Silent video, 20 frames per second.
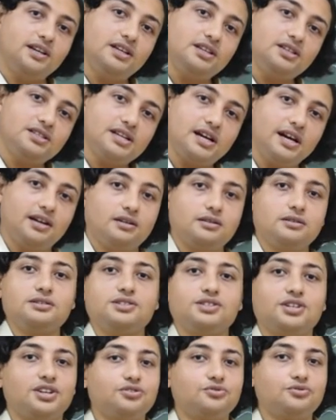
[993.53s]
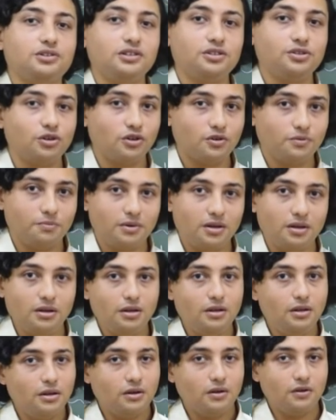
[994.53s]
entire central dogma
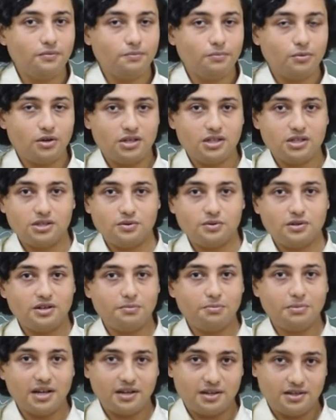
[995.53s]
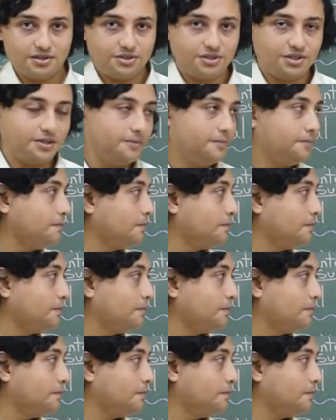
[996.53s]
of molecular biology.